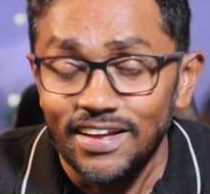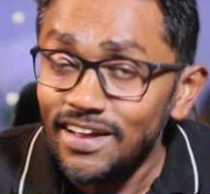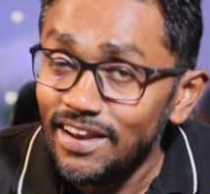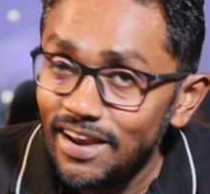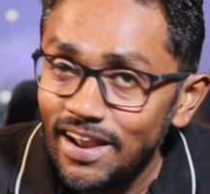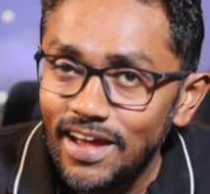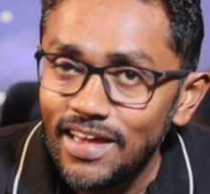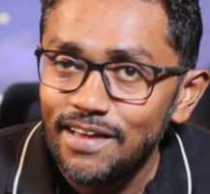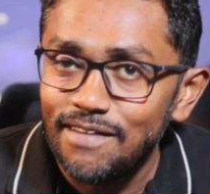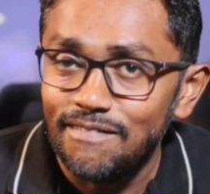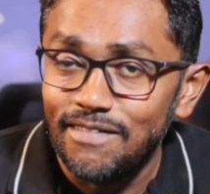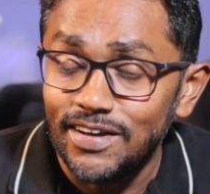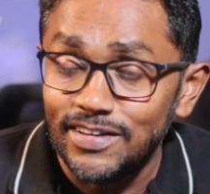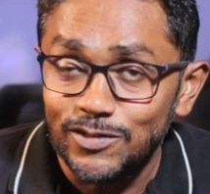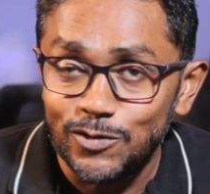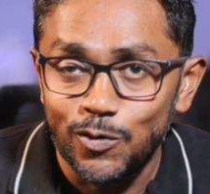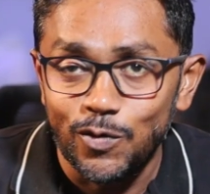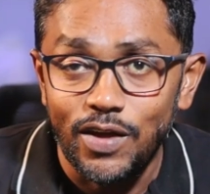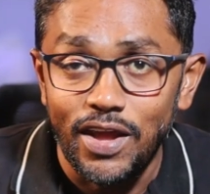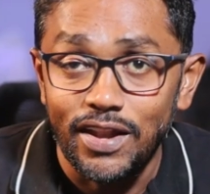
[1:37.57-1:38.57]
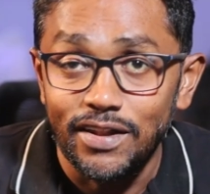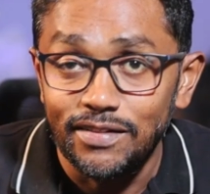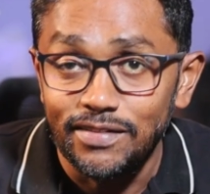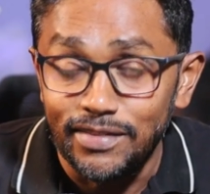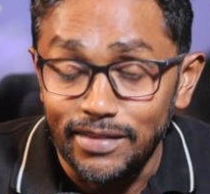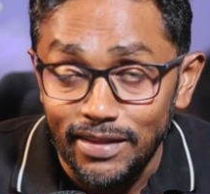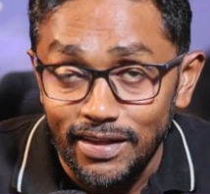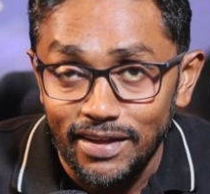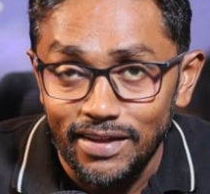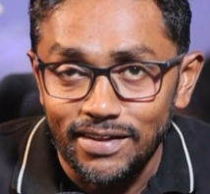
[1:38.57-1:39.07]
Likewise, you can
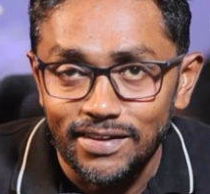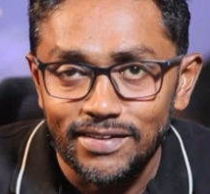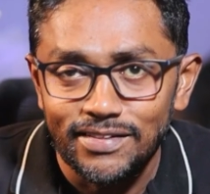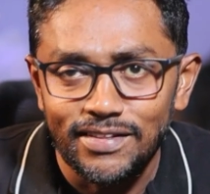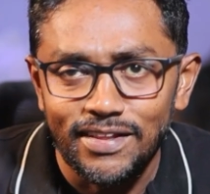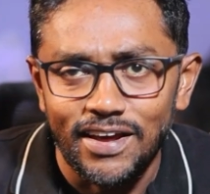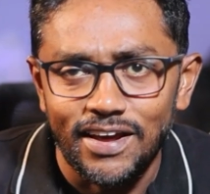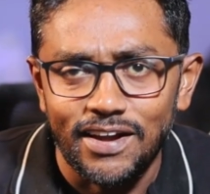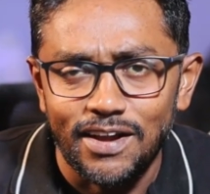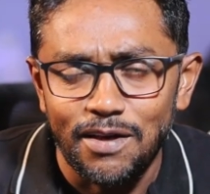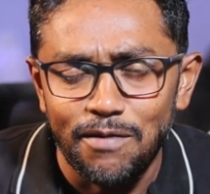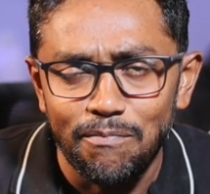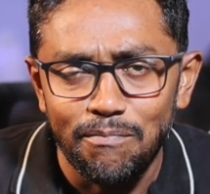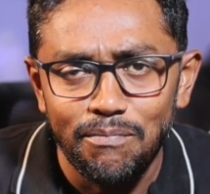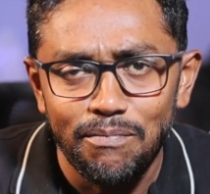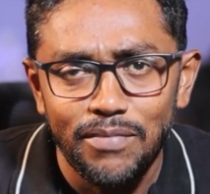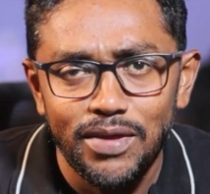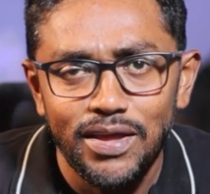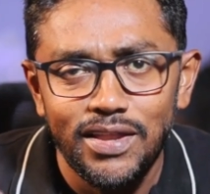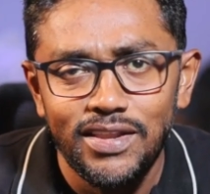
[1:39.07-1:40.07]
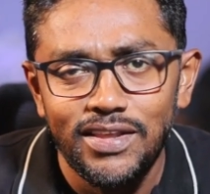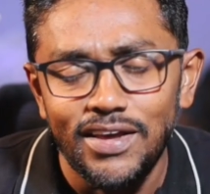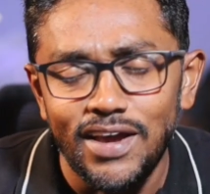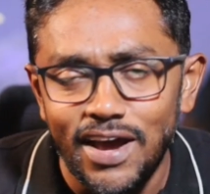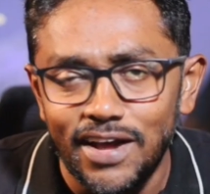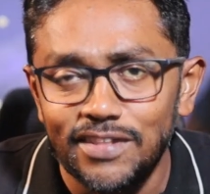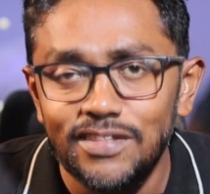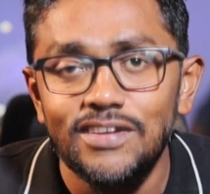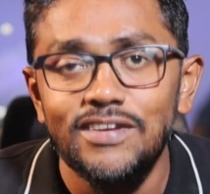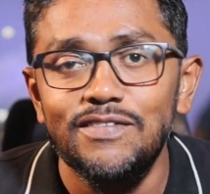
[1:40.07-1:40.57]
think there are many
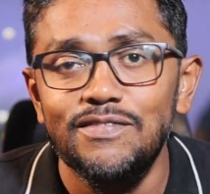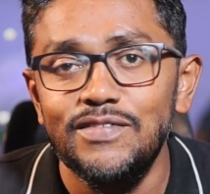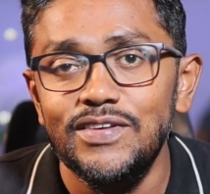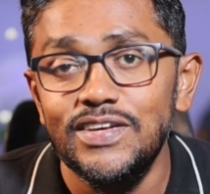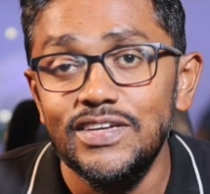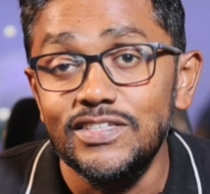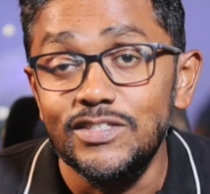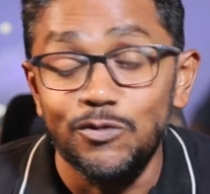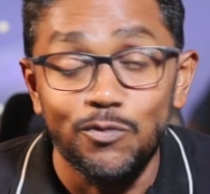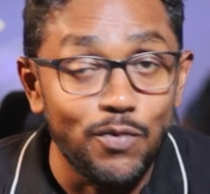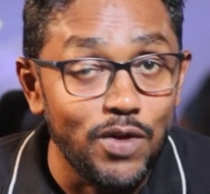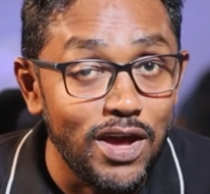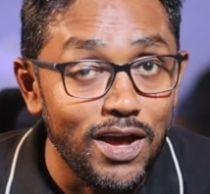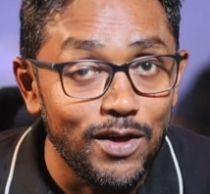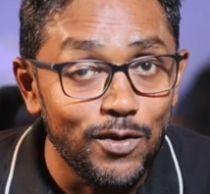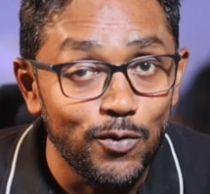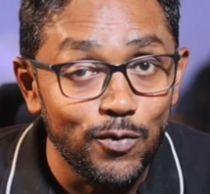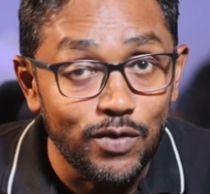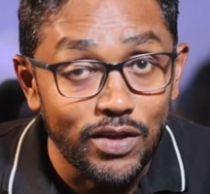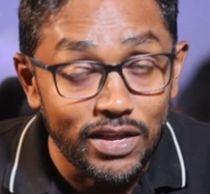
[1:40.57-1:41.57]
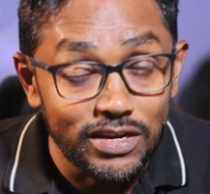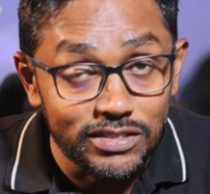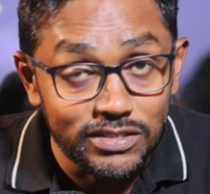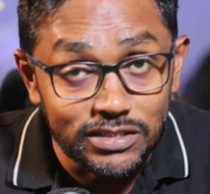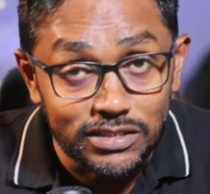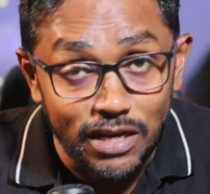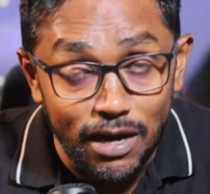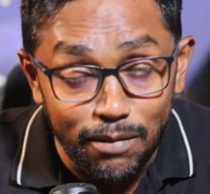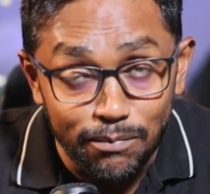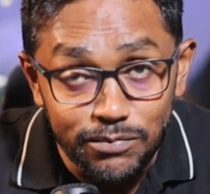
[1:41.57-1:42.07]
other ways where you can
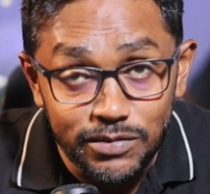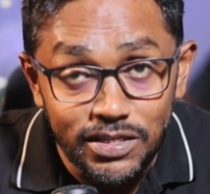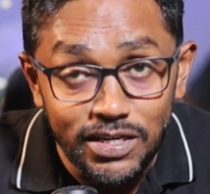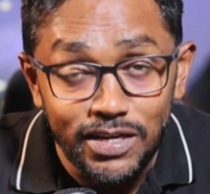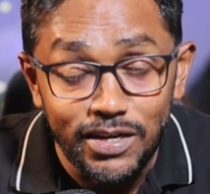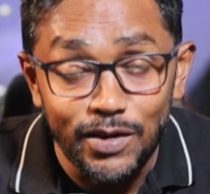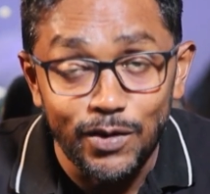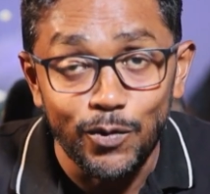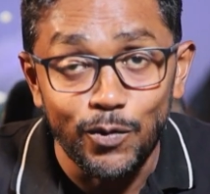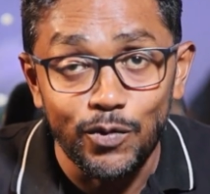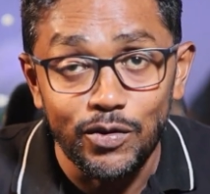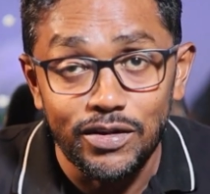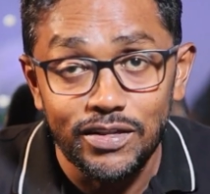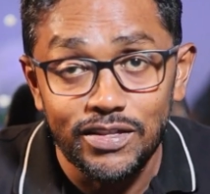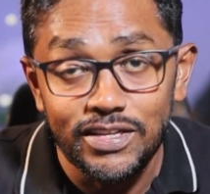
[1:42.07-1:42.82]
substitute